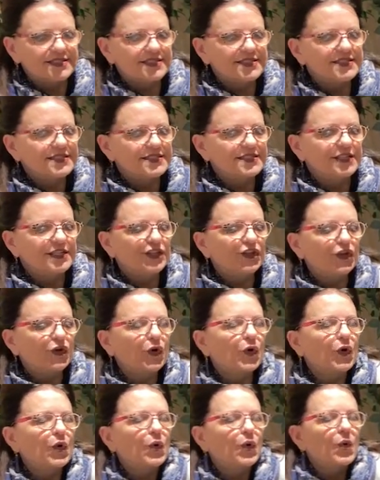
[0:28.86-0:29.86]
is this
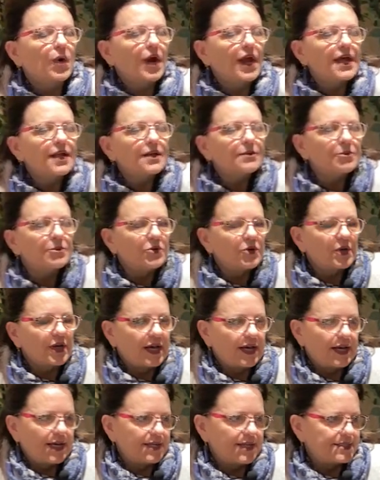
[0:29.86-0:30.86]
incredible
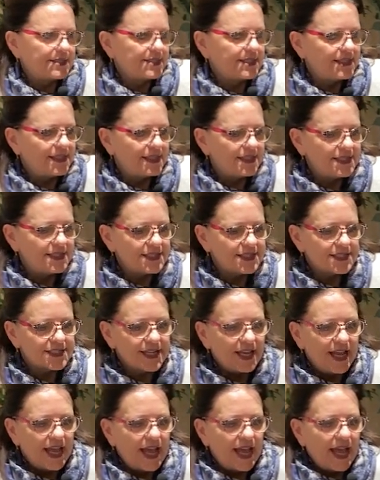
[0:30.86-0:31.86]

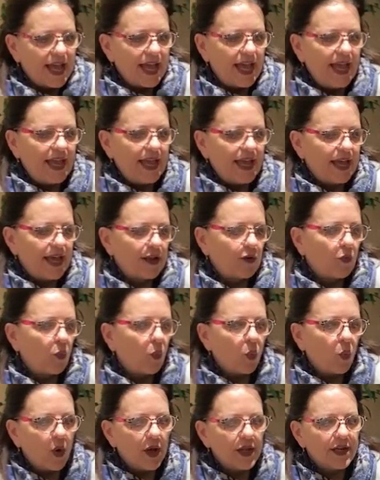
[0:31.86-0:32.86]
continent. And
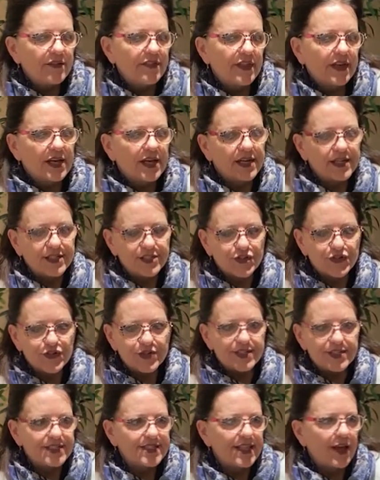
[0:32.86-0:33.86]
one of the
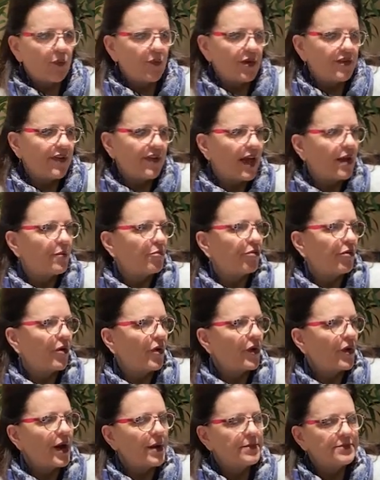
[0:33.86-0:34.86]
countries that we've had
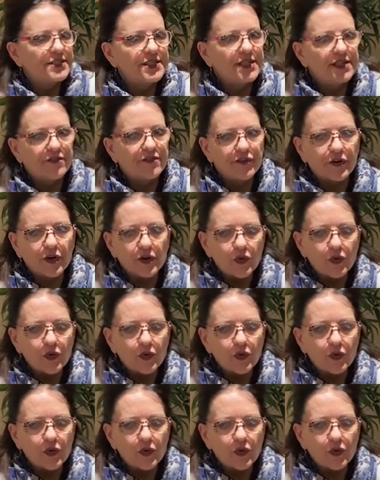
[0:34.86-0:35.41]
programs in